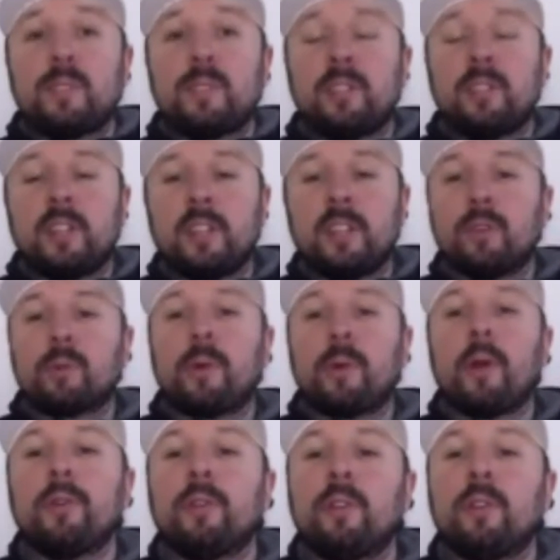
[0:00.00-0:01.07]
in, in the
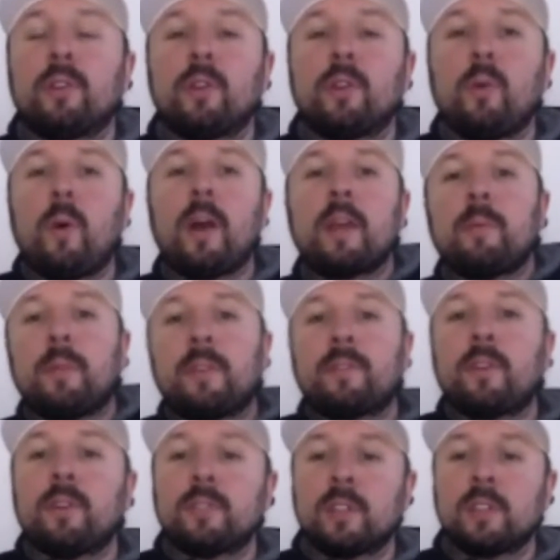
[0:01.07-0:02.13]
road along the way, but if
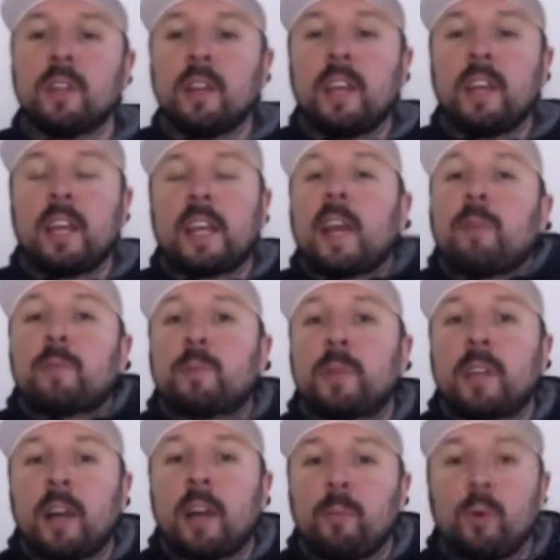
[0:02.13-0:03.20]
those hiccups
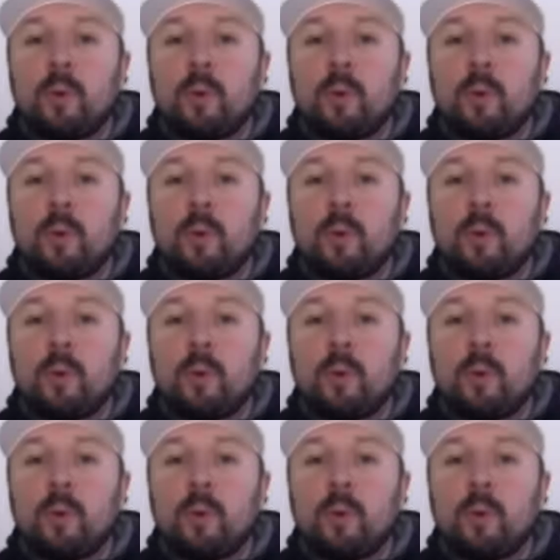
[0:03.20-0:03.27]
become more